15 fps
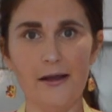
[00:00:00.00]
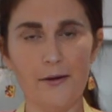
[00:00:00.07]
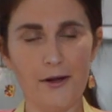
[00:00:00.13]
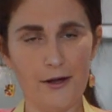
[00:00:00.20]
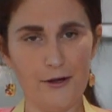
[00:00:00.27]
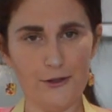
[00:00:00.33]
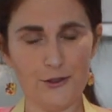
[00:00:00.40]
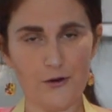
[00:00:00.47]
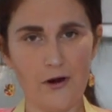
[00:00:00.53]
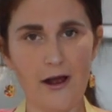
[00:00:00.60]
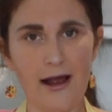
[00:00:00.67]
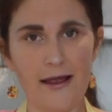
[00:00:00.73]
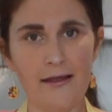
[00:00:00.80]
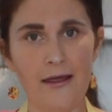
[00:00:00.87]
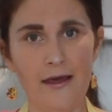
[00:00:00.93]
I'm going to
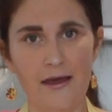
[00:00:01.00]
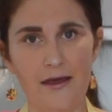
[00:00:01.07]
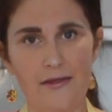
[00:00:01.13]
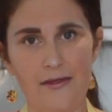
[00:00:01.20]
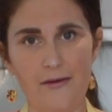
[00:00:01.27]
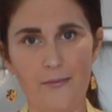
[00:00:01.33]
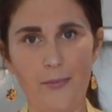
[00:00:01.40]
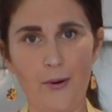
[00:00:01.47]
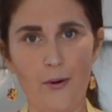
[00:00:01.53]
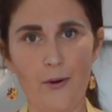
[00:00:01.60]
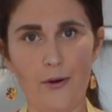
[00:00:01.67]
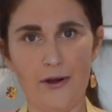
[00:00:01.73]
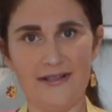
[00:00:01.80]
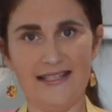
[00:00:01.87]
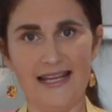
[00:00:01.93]
dry the
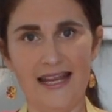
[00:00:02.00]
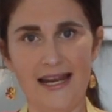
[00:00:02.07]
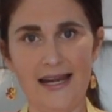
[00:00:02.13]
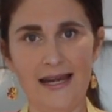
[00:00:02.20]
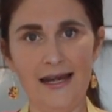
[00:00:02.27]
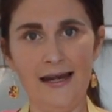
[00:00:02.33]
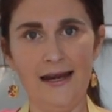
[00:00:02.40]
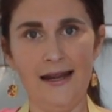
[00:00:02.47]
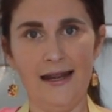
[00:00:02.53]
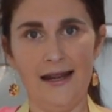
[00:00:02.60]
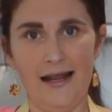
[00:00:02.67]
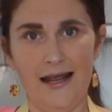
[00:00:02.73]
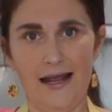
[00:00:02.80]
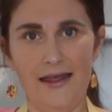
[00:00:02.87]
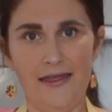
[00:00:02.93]
pork skin,
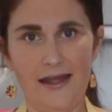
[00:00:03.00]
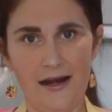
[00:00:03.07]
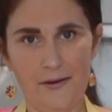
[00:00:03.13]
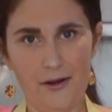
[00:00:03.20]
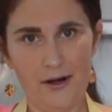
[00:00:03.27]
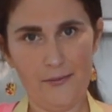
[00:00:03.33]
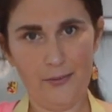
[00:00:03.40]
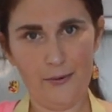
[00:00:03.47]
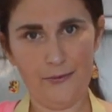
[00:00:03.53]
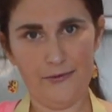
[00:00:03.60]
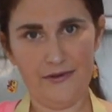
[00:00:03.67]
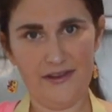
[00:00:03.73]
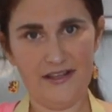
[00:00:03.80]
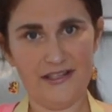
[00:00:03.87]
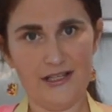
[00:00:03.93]
and then I'm going to
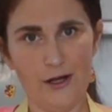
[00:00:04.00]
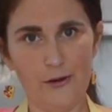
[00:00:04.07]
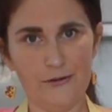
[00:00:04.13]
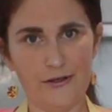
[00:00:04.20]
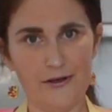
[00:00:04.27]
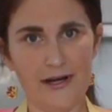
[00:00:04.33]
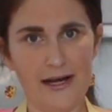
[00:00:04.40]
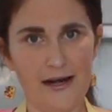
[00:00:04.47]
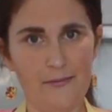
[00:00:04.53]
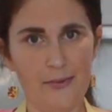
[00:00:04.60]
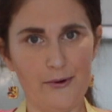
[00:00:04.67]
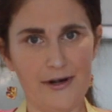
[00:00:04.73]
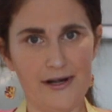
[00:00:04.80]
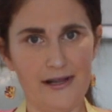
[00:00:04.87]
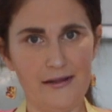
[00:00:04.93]
put the salt on it and
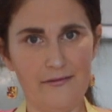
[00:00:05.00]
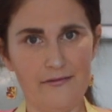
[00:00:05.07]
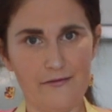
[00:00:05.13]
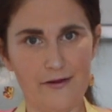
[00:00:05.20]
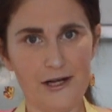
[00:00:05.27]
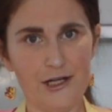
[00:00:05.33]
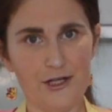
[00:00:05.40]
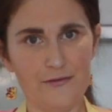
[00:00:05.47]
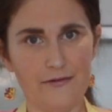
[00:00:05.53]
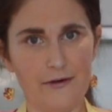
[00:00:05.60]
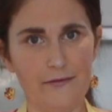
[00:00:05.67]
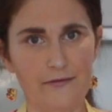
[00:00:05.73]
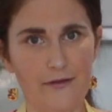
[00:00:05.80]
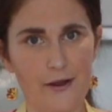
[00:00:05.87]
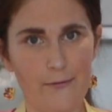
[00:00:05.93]
put it in the fridge for
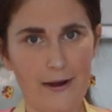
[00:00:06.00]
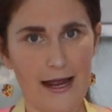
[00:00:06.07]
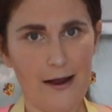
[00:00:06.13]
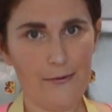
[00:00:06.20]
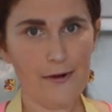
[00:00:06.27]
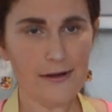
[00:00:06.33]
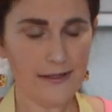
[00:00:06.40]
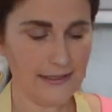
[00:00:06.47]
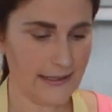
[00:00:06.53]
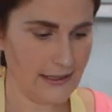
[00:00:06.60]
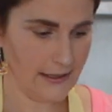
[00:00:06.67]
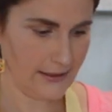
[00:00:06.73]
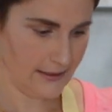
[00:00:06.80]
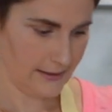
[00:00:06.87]
a few hours.